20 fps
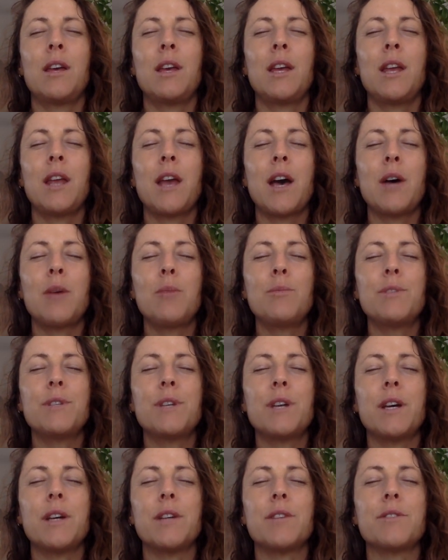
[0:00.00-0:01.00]
It helps
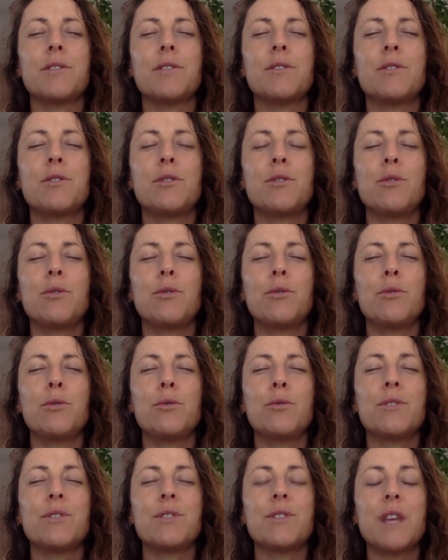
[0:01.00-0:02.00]
us
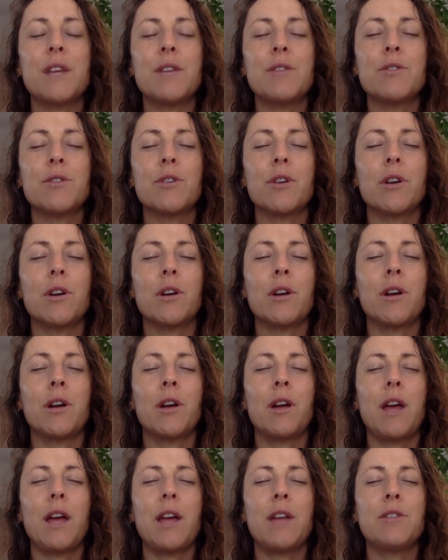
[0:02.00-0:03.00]
to center
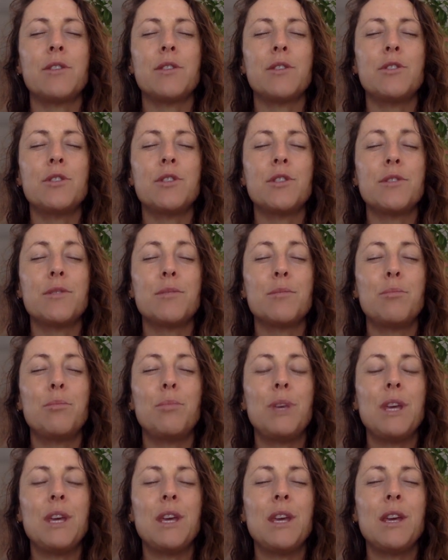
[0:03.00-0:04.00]
and to just
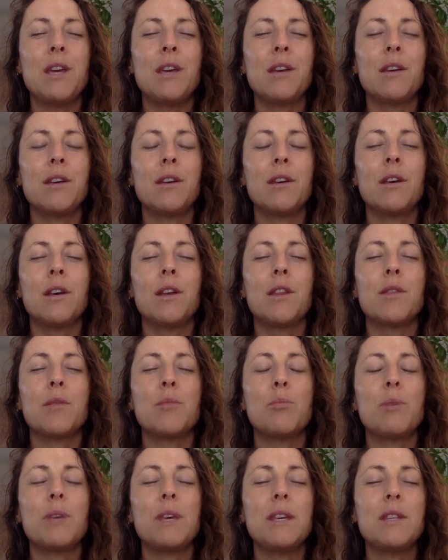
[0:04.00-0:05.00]
be the
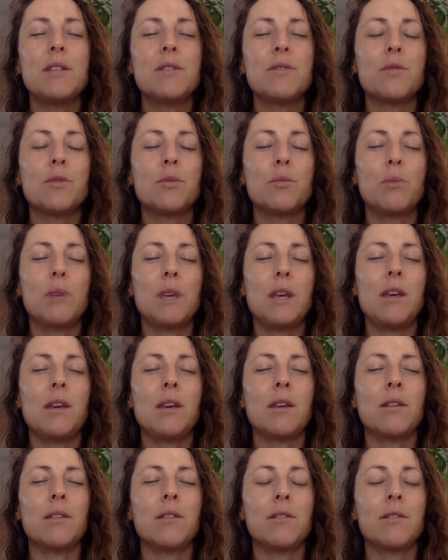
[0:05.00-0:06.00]
peaceful
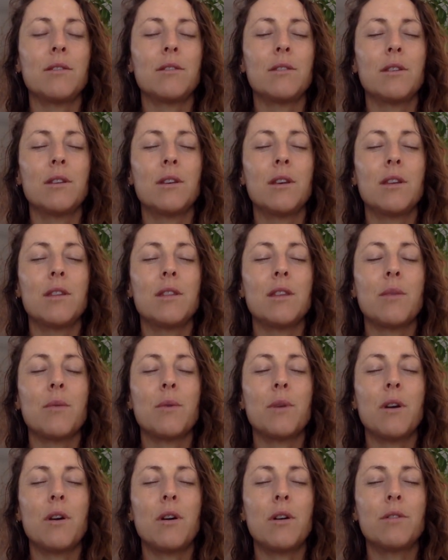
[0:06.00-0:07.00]
being that
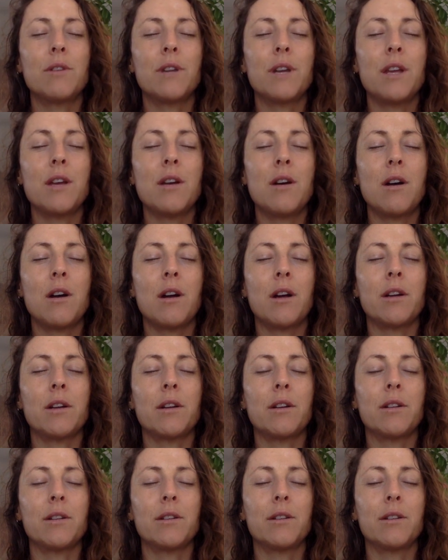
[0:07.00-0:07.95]
we already are.